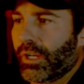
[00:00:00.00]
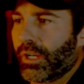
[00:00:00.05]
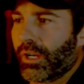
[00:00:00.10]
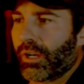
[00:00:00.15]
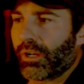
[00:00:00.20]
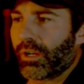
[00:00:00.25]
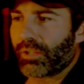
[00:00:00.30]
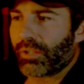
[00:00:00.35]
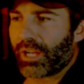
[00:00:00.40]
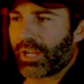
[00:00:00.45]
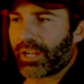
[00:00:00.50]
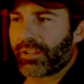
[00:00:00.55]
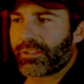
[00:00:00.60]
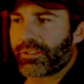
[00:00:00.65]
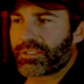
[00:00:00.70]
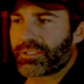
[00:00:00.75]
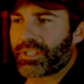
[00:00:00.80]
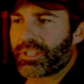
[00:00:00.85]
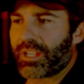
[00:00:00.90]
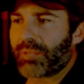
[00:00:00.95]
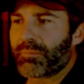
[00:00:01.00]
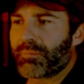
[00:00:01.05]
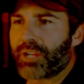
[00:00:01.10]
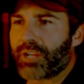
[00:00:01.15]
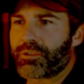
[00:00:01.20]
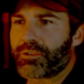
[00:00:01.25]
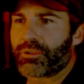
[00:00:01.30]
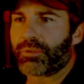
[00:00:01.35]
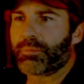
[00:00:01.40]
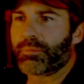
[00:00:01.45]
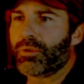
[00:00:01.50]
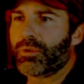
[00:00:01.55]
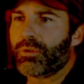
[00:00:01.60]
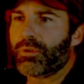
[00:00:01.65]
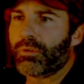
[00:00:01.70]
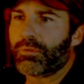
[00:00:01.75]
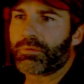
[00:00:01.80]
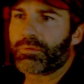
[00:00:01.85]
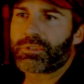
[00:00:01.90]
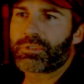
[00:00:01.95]
a lot of the same measured
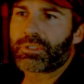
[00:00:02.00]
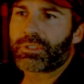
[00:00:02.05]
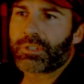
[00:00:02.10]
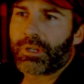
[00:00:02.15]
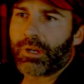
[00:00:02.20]
moves,